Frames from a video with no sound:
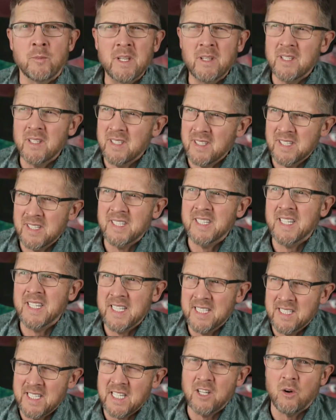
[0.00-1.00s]

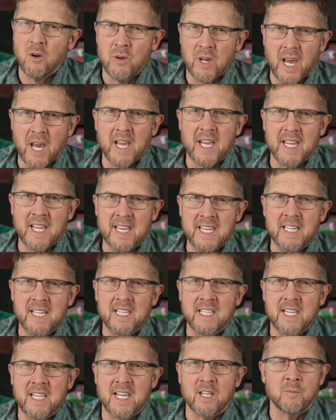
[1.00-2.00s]
He did okay. He
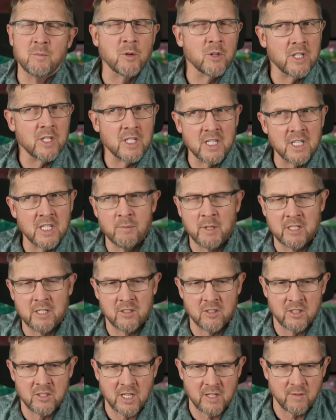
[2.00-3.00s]
nearly did, but he didn't manage
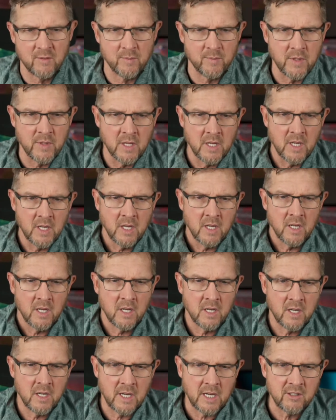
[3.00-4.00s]
to save him.
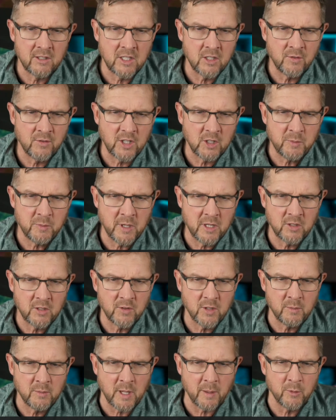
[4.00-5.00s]
Has he enough experience
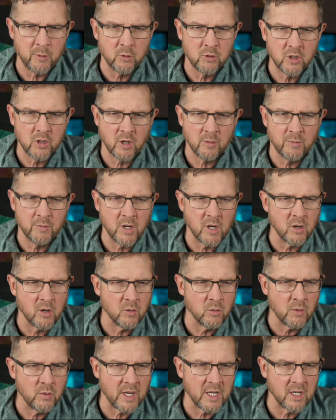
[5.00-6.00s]
for the Blackpool job?
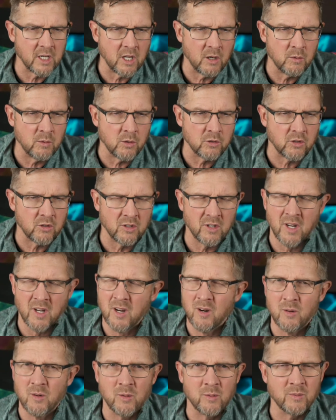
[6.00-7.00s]
No. Ryan Lowell,
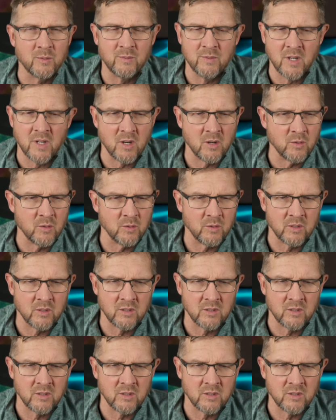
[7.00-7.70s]
no.